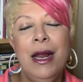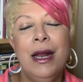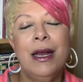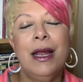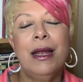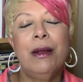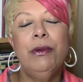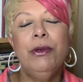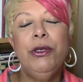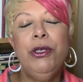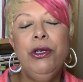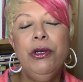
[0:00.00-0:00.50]

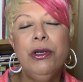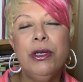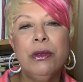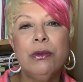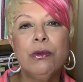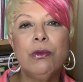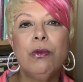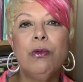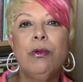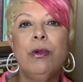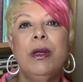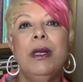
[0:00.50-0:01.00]
Like when you
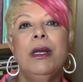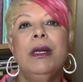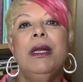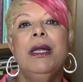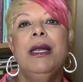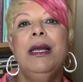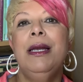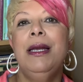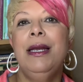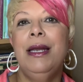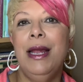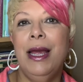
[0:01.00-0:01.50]
can
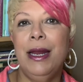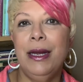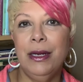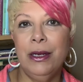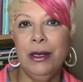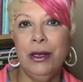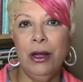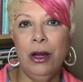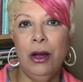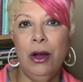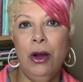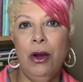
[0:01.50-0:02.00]
really let it
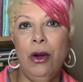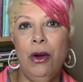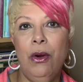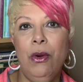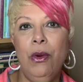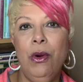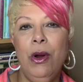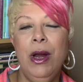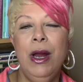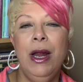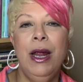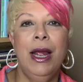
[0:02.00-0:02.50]

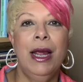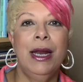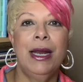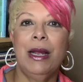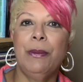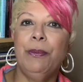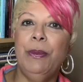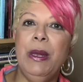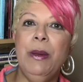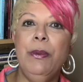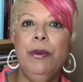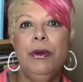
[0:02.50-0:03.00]
go and
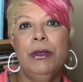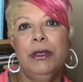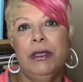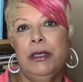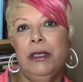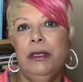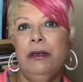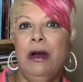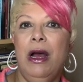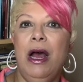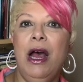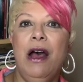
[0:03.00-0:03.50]
like people are
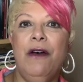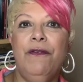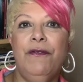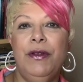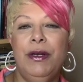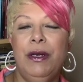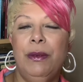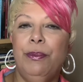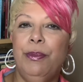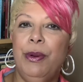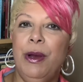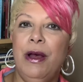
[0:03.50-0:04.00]
still
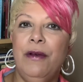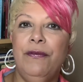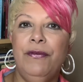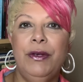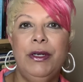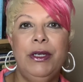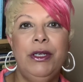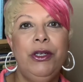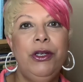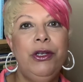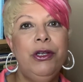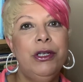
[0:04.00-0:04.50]
huffing and puffing
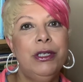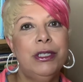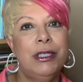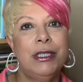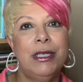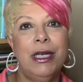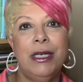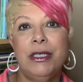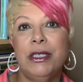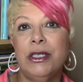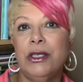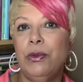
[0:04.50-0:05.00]
and you can
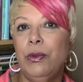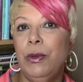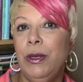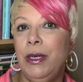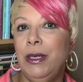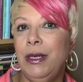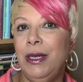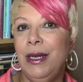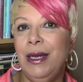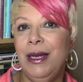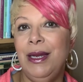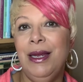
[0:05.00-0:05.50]
say,
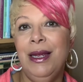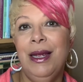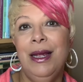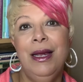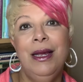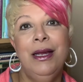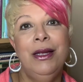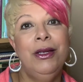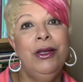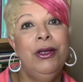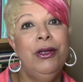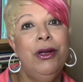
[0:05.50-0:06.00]
sweetie,
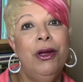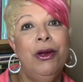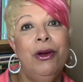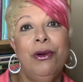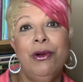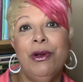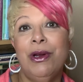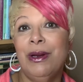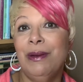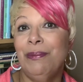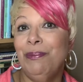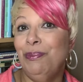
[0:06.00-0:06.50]
you
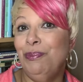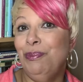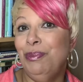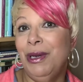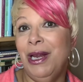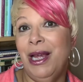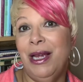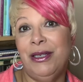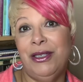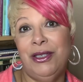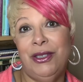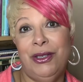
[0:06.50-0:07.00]
know,
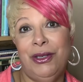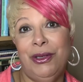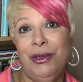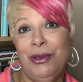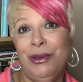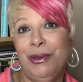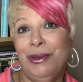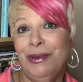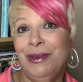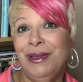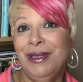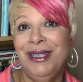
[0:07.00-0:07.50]
bless you,
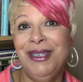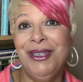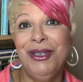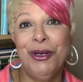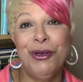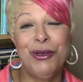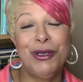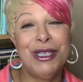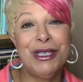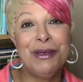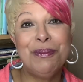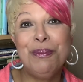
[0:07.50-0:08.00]
you know,
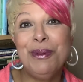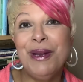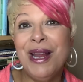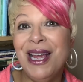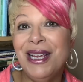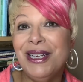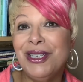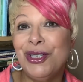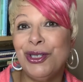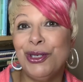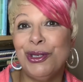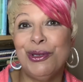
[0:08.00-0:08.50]
just
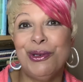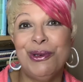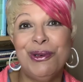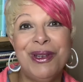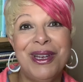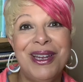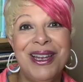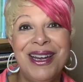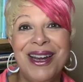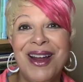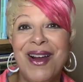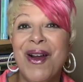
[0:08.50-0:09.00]
bless you,
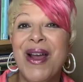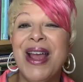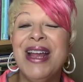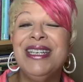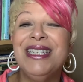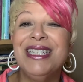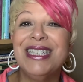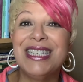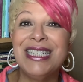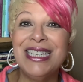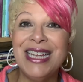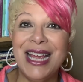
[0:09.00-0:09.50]
you know, and
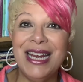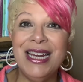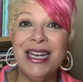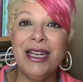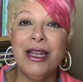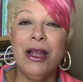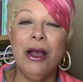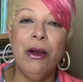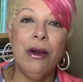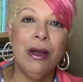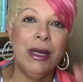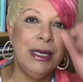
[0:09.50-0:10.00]
just let it go.